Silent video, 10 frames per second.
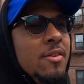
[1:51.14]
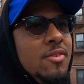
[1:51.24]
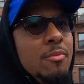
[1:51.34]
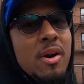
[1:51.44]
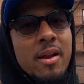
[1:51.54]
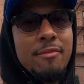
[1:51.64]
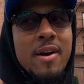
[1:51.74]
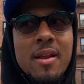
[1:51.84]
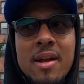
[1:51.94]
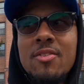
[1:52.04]
And see what can
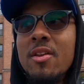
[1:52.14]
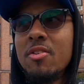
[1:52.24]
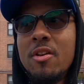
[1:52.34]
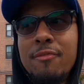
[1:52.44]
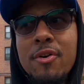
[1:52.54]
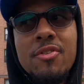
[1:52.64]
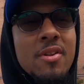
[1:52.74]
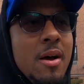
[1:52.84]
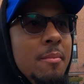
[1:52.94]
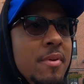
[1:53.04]
I find. Like I said, this is the
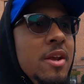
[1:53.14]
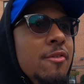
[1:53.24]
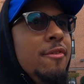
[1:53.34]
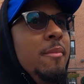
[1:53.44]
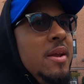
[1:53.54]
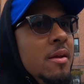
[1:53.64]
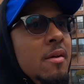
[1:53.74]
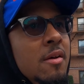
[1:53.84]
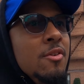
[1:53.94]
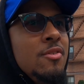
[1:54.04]
first time here for me,
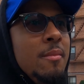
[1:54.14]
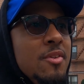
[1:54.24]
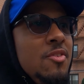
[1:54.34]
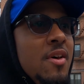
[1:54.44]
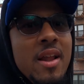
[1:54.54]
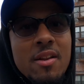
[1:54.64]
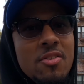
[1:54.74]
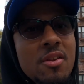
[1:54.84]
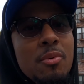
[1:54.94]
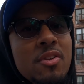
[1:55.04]
so I'm
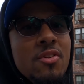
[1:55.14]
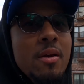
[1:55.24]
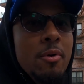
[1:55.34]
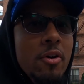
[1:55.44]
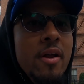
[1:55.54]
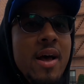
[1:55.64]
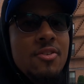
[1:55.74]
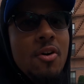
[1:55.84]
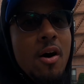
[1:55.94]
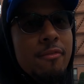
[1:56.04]
excited to see what this neighborhood has to